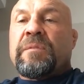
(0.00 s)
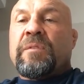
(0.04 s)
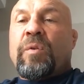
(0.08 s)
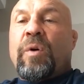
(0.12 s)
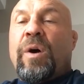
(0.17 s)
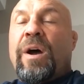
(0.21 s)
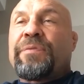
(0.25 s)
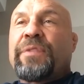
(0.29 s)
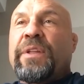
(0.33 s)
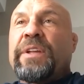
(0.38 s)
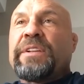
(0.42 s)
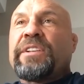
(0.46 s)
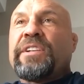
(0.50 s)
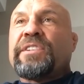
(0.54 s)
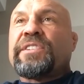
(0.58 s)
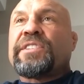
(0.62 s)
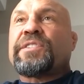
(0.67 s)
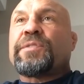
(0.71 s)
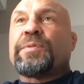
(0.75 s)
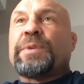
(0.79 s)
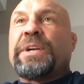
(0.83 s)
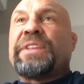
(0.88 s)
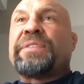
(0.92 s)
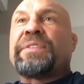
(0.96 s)
Well, I think
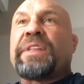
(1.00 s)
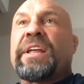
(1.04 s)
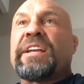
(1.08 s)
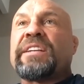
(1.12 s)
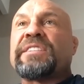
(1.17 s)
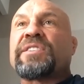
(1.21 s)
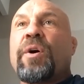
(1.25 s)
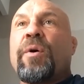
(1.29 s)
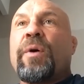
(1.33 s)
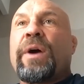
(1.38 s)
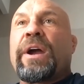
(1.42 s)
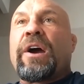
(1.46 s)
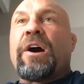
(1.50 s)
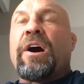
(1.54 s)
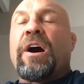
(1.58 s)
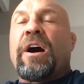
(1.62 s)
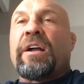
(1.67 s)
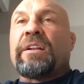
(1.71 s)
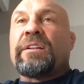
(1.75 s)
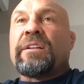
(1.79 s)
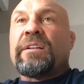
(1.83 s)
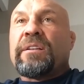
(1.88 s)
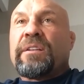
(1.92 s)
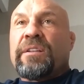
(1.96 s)
there's three things going
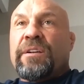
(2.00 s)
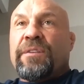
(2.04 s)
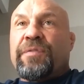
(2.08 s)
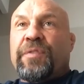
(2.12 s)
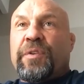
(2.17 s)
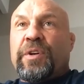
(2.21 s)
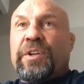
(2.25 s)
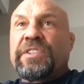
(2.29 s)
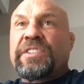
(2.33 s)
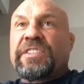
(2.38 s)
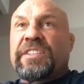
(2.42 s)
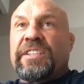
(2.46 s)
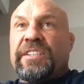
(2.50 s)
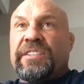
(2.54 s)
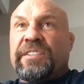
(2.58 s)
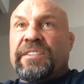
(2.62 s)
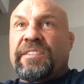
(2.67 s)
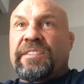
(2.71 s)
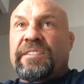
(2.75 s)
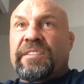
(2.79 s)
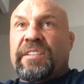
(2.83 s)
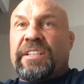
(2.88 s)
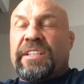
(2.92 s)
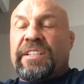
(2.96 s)
on. The first
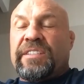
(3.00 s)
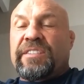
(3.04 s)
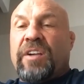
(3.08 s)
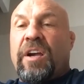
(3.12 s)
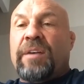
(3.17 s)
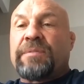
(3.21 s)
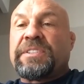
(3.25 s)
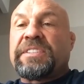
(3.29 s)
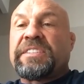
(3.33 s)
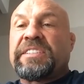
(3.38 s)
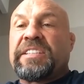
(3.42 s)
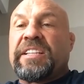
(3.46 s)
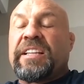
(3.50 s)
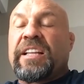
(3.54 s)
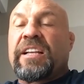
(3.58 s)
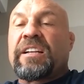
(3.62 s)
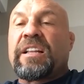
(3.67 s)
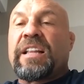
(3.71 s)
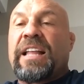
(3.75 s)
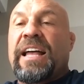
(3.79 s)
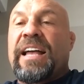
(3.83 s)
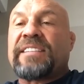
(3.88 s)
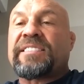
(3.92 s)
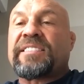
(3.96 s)
is is obviously the
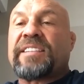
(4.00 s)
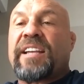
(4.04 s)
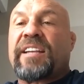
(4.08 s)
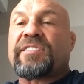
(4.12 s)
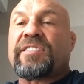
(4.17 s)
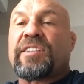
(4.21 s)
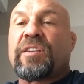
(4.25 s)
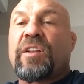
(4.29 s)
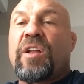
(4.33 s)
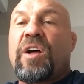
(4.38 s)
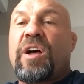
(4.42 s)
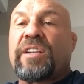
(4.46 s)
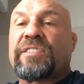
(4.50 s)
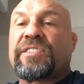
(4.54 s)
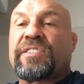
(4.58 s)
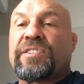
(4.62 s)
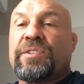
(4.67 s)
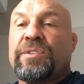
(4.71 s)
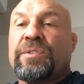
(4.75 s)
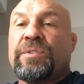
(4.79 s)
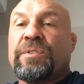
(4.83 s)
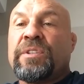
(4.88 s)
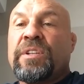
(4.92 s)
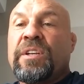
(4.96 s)
class action
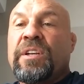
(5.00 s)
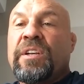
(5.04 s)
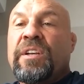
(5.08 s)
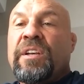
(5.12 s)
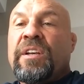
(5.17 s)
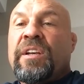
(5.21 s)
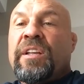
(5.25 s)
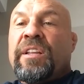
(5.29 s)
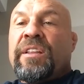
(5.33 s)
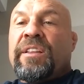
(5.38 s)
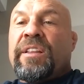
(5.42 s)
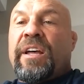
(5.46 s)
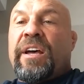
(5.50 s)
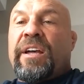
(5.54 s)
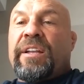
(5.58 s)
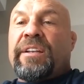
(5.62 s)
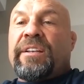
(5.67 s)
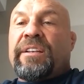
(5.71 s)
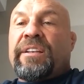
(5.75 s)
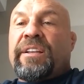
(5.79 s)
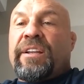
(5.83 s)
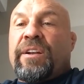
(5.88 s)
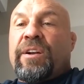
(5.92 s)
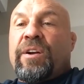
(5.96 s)
lawsuit
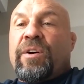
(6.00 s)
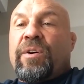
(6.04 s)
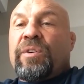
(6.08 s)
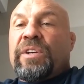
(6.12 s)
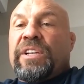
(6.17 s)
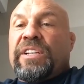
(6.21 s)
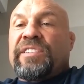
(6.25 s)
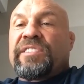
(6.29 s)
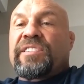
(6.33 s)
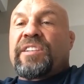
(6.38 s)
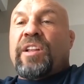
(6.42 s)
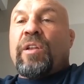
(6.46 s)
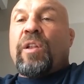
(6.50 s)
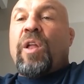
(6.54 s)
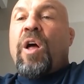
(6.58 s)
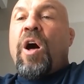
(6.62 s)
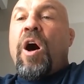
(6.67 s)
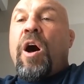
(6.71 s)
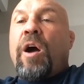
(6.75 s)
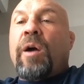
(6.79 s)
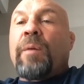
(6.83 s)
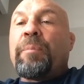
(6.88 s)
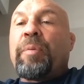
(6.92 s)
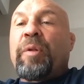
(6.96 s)
that, you know, is the
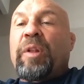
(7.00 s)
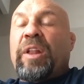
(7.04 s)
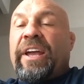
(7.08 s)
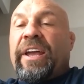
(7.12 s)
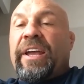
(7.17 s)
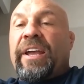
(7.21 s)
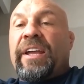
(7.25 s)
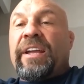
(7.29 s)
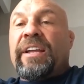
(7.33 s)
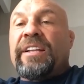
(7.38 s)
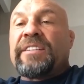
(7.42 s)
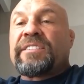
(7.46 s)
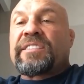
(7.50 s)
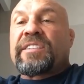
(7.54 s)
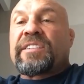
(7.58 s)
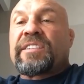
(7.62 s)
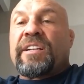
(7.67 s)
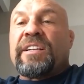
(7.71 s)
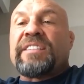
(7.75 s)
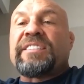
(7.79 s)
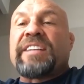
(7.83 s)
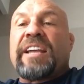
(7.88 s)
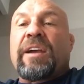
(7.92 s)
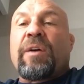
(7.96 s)
long play. It's
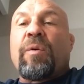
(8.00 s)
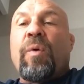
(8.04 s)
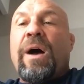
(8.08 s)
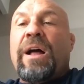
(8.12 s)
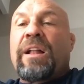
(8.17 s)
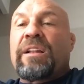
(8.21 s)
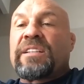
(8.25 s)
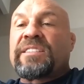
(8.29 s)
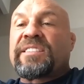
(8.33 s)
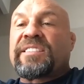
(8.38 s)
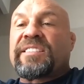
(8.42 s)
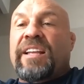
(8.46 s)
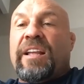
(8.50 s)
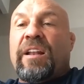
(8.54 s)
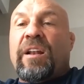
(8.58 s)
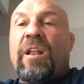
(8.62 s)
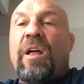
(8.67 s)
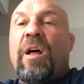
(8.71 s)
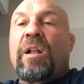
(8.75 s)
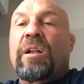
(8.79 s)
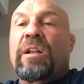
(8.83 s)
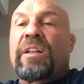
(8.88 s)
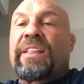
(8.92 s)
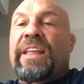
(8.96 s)
going to take a while to settle
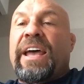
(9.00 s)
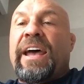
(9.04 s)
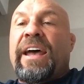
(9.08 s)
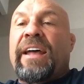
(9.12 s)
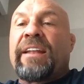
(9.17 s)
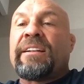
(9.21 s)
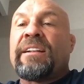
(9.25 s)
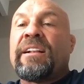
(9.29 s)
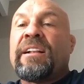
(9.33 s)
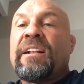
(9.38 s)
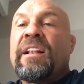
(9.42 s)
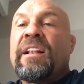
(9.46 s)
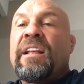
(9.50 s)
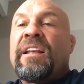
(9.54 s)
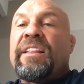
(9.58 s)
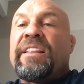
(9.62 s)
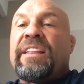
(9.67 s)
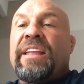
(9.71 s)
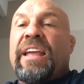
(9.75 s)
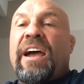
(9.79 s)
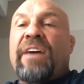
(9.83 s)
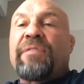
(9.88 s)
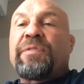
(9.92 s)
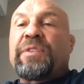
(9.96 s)
all of that.
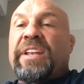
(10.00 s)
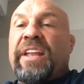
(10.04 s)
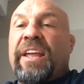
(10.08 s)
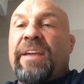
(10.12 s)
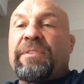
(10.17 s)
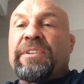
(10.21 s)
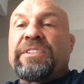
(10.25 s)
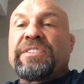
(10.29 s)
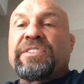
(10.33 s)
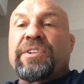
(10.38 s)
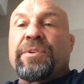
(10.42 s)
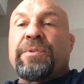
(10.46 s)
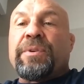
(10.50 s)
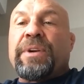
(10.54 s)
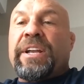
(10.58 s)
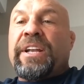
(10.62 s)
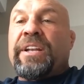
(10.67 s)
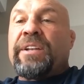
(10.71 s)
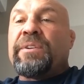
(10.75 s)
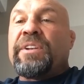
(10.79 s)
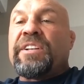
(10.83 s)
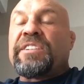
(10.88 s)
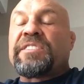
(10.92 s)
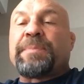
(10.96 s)
The affidavits are
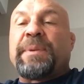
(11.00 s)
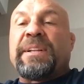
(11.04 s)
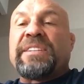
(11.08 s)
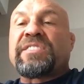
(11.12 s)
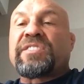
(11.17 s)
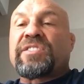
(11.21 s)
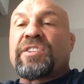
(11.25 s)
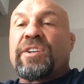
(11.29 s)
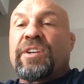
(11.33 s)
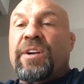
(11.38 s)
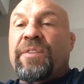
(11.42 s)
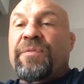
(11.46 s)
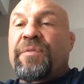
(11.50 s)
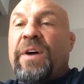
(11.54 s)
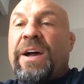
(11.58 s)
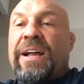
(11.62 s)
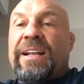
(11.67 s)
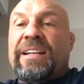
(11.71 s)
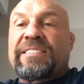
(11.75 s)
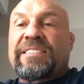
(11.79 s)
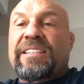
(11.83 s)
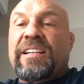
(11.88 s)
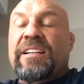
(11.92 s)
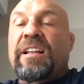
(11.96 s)
in, it's been
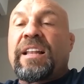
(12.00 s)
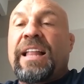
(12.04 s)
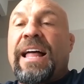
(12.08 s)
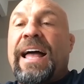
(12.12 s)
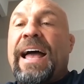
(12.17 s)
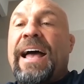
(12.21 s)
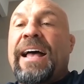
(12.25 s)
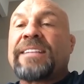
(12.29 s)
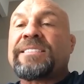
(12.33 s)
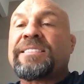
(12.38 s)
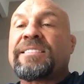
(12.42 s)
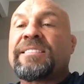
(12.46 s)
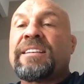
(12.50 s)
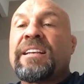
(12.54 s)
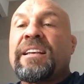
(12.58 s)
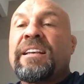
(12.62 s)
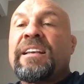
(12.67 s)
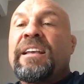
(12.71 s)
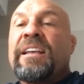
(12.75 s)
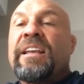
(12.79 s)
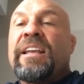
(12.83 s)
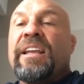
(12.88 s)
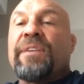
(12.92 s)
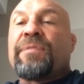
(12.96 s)
certified as a class.
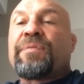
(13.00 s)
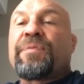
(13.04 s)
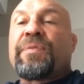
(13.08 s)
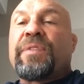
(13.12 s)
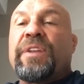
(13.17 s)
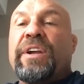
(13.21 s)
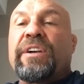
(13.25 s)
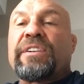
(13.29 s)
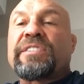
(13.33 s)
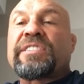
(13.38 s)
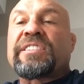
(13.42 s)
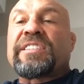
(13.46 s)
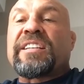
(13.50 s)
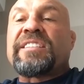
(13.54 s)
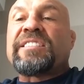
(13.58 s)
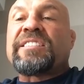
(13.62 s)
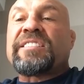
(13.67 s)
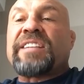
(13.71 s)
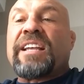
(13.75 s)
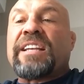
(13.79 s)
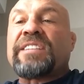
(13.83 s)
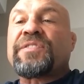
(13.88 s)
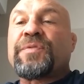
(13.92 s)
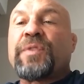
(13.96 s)
If they're
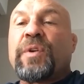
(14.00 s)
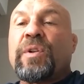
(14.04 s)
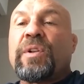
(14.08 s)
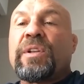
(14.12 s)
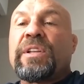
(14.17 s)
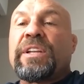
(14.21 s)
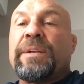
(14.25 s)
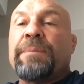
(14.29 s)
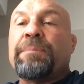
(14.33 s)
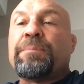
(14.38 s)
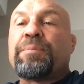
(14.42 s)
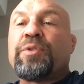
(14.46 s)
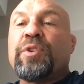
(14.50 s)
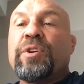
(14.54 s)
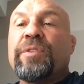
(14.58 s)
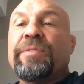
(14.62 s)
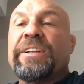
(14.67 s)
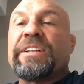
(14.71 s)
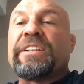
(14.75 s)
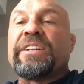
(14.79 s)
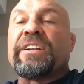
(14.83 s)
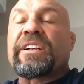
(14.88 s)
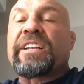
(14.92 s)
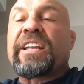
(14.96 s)
successful in
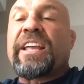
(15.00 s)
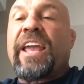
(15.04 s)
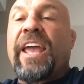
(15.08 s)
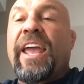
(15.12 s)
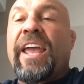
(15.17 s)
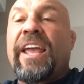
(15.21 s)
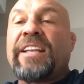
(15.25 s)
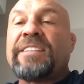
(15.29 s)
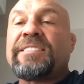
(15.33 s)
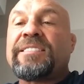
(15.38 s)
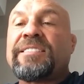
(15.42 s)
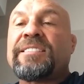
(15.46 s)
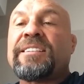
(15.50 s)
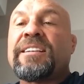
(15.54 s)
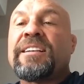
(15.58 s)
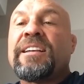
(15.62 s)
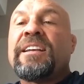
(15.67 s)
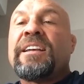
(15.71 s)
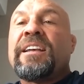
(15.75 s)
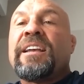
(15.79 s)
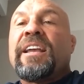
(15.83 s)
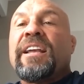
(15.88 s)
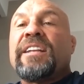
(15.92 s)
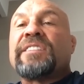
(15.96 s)
proving their case,
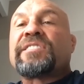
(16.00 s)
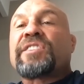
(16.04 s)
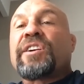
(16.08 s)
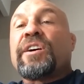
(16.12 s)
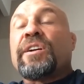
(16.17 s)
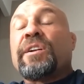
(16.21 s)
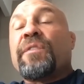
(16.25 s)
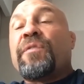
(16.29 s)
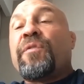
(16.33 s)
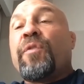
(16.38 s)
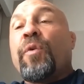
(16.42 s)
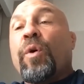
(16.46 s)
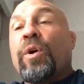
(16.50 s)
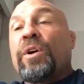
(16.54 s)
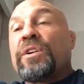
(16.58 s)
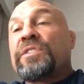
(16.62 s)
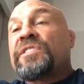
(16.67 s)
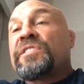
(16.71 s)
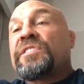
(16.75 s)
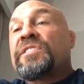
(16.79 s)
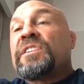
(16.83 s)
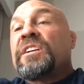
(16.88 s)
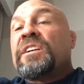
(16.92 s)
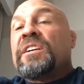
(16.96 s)
it's going to
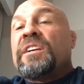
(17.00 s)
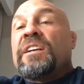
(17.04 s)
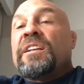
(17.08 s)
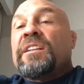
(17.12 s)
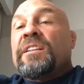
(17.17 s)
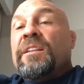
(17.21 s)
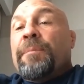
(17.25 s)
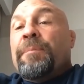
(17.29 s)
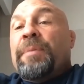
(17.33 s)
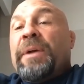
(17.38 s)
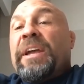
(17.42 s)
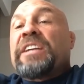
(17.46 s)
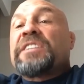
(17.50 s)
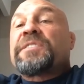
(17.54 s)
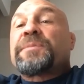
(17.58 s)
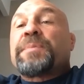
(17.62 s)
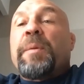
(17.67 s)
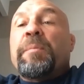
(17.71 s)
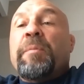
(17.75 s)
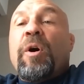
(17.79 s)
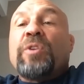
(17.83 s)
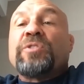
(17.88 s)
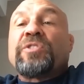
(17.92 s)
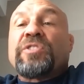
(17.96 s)
force the biggest
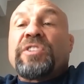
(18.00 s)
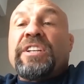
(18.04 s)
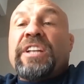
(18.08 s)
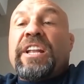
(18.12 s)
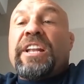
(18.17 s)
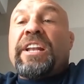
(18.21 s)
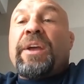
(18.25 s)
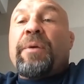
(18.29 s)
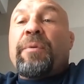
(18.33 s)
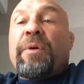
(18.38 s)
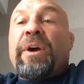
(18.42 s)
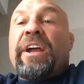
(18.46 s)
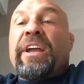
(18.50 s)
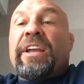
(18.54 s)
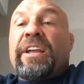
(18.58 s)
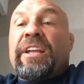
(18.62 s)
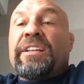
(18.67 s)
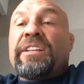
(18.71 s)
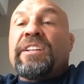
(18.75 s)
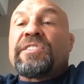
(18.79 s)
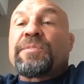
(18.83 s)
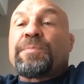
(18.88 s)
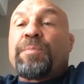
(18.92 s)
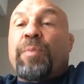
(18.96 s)
promotion anyway
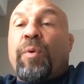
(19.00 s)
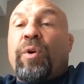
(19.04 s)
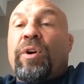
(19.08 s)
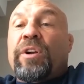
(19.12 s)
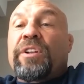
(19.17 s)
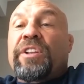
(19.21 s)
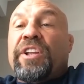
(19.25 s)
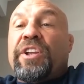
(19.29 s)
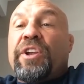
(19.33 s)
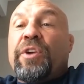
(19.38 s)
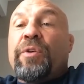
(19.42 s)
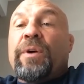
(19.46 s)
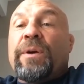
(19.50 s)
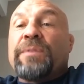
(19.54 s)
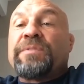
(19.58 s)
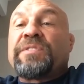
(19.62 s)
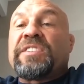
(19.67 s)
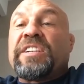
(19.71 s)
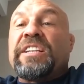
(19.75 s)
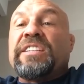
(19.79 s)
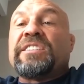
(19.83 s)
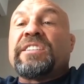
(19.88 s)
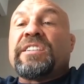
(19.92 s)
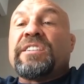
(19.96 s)
in the sport, the
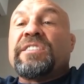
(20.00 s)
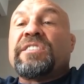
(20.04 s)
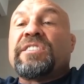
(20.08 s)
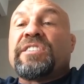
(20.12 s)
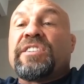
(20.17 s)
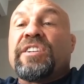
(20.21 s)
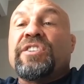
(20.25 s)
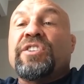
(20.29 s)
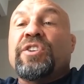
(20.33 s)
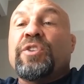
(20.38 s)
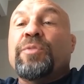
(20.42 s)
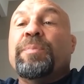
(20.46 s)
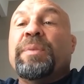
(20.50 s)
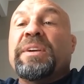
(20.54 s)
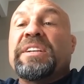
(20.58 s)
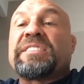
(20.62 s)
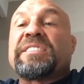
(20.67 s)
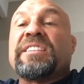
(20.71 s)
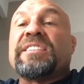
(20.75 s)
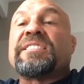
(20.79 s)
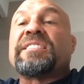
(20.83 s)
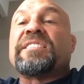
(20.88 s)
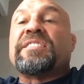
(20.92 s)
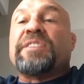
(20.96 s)
UFC, to, to do
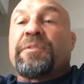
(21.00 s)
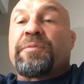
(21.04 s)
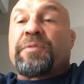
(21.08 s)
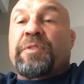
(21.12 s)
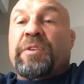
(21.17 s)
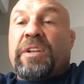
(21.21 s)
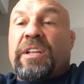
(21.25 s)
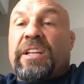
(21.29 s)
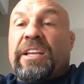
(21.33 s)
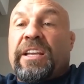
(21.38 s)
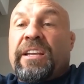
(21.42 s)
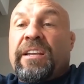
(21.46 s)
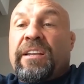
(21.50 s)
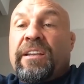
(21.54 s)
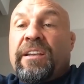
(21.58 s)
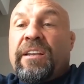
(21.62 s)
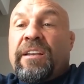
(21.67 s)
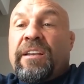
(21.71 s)
business differently.